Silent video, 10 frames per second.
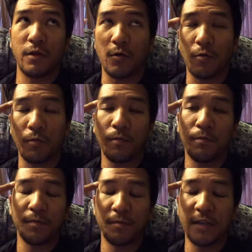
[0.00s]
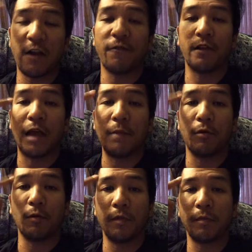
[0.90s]
you know set off a light
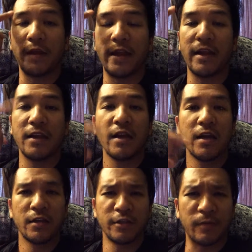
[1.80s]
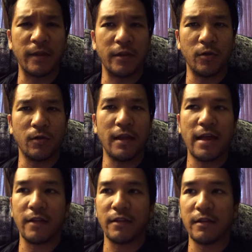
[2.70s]
bulb in my head to tell me, yeah,